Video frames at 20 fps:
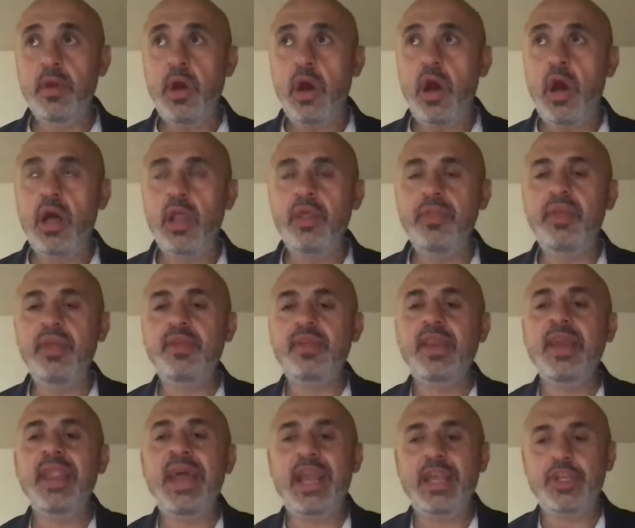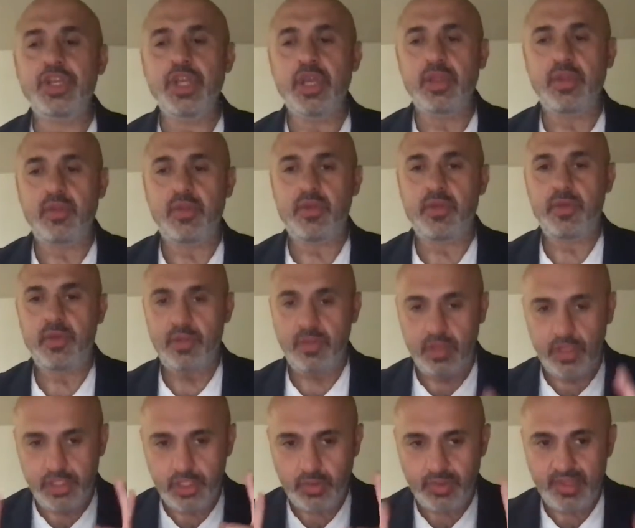all of these connections.
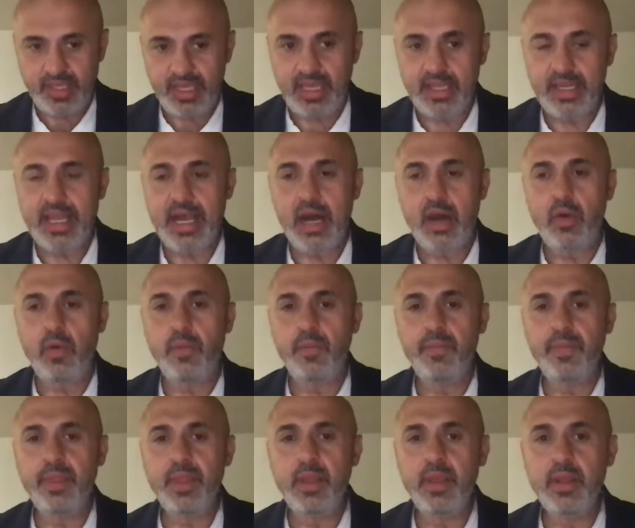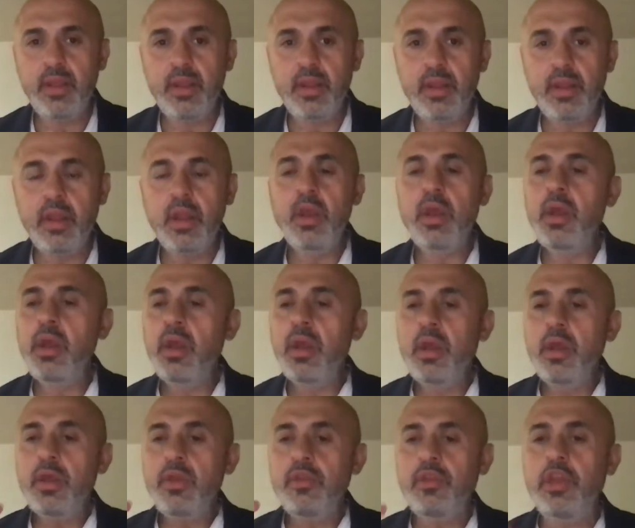Did you see it now?
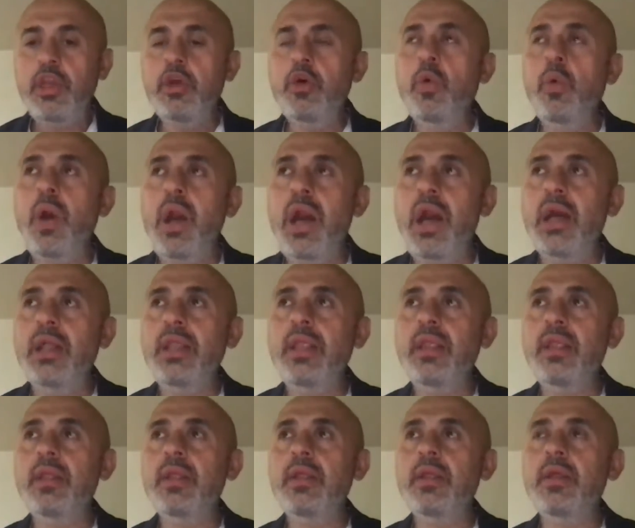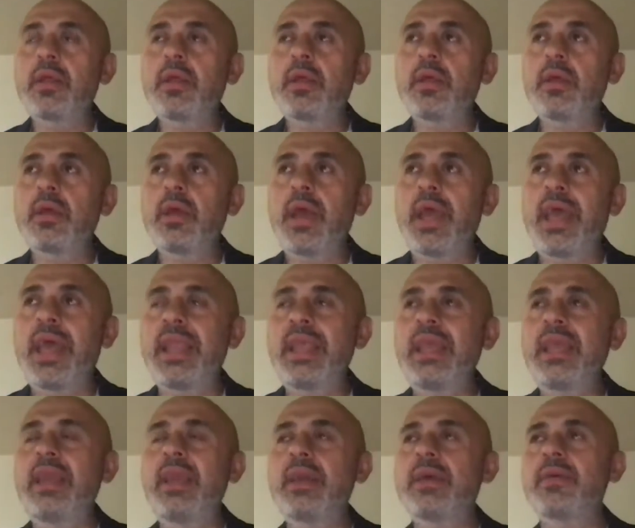Do you want
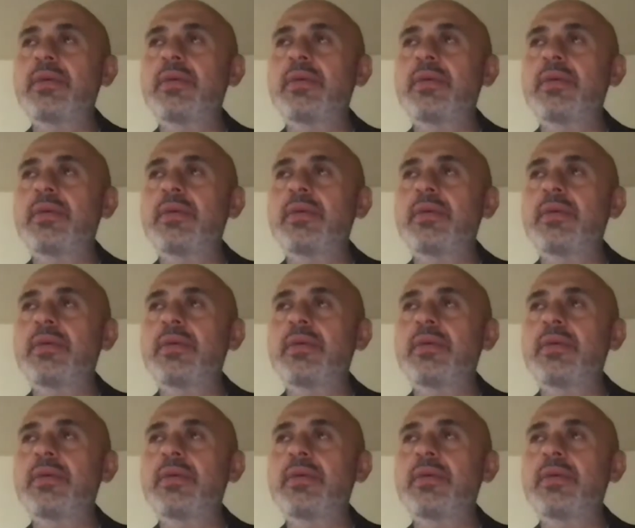any